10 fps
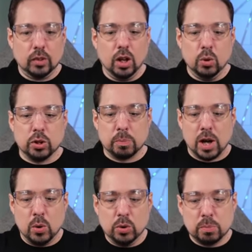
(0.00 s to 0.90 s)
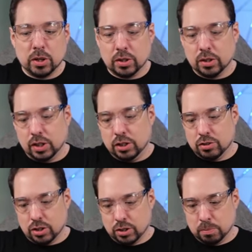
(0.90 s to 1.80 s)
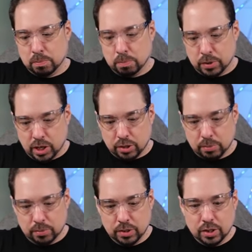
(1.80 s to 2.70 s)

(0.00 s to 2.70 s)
Oh, the power button is on the bottom.